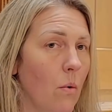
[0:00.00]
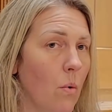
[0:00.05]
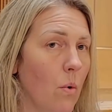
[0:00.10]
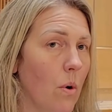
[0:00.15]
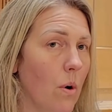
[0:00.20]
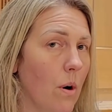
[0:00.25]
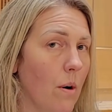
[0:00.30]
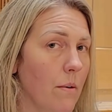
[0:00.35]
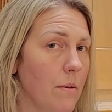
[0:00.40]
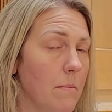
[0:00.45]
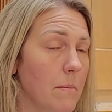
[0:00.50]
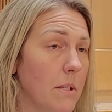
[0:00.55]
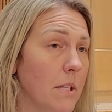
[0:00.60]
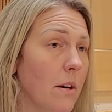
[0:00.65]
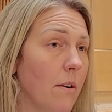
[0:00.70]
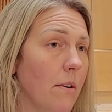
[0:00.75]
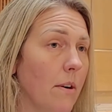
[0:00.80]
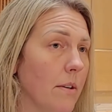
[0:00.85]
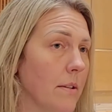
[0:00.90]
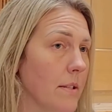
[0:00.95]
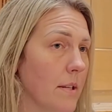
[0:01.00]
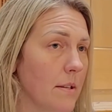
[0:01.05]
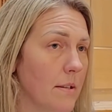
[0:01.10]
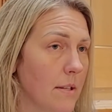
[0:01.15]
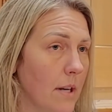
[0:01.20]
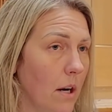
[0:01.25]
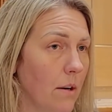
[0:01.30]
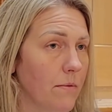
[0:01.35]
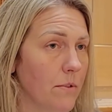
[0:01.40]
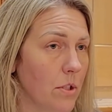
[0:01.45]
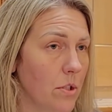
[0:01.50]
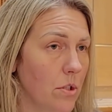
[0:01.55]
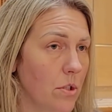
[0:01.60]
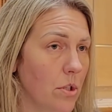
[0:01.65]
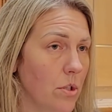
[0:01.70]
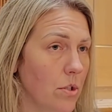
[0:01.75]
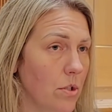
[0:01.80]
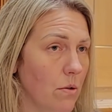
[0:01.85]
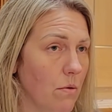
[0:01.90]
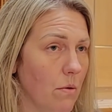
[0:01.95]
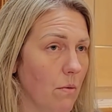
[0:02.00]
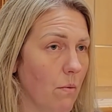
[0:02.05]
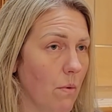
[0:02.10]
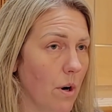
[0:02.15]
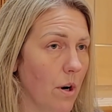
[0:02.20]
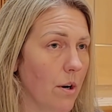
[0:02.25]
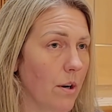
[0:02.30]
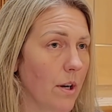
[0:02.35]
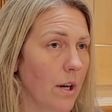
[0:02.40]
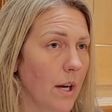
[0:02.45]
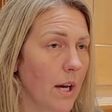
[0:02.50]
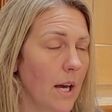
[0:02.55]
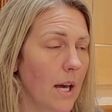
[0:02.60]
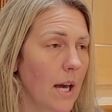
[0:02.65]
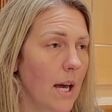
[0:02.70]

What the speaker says: or the materials itself to do the work.